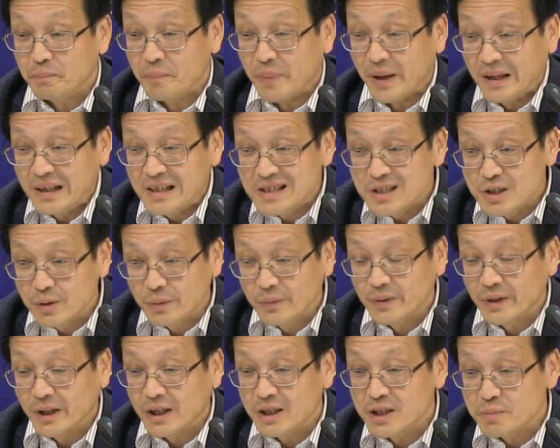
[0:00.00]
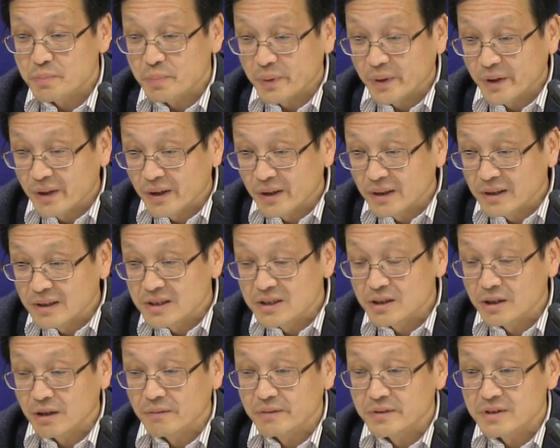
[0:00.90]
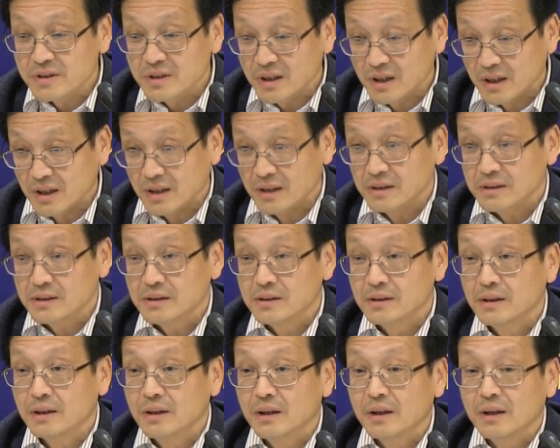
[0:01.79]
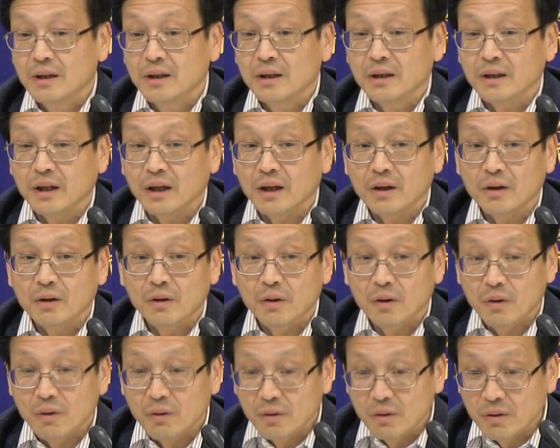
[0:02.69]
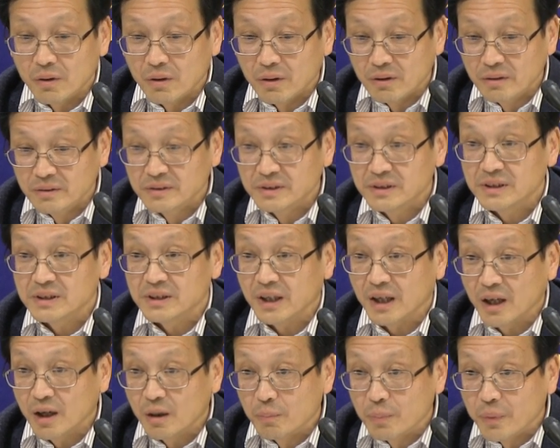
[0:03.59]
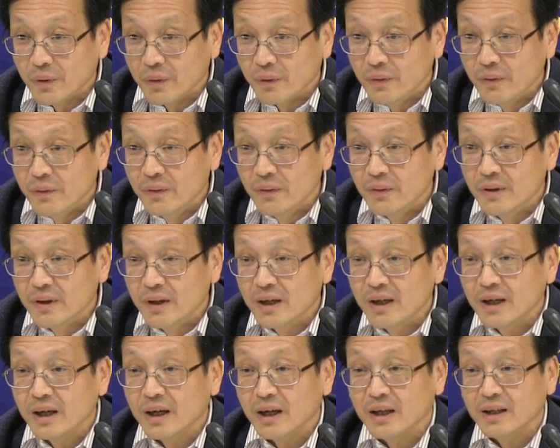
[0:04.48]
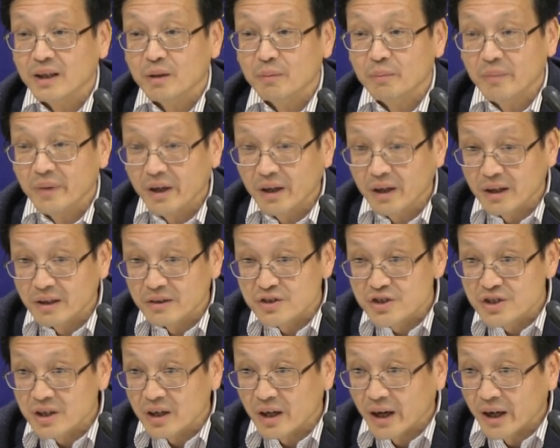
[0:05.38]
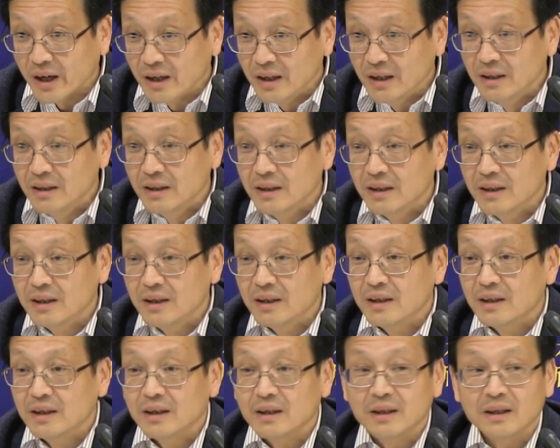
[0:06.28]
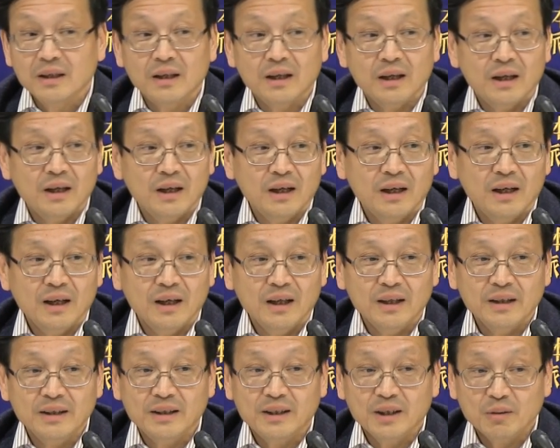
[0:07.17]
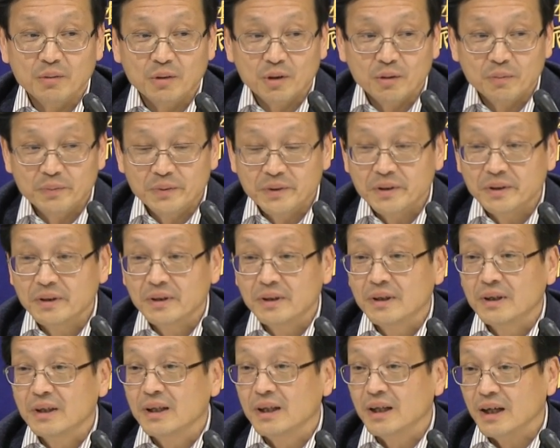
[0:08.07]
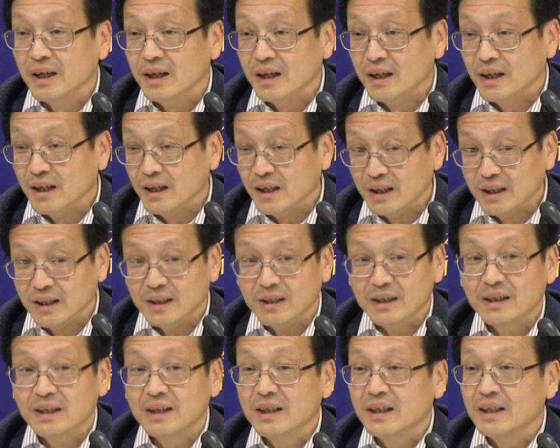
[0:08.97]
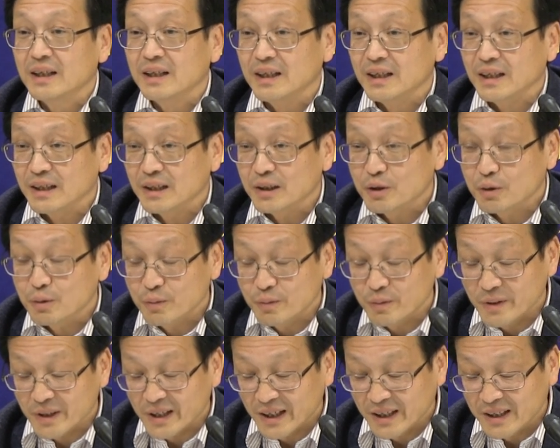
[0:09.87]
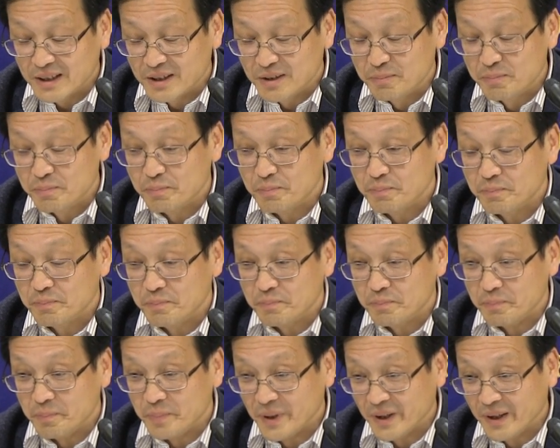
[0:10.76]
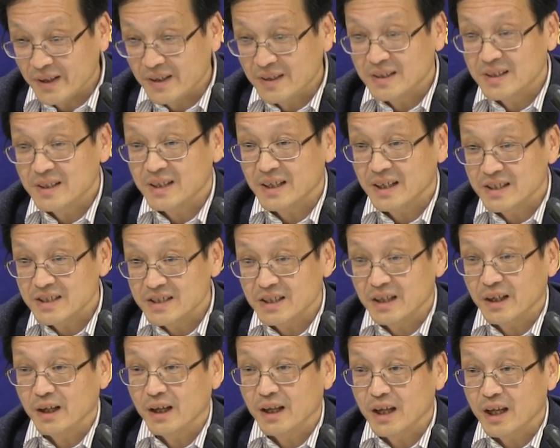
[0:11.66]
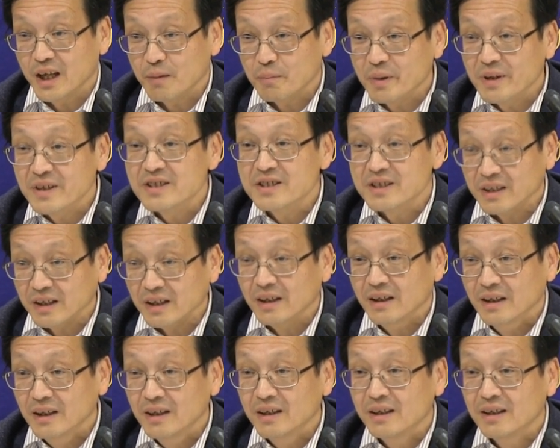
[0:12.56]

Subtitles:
based on the experience of SARS, the Hong Kong, Singapore, and the mainland China, developed the quite big testing capacity.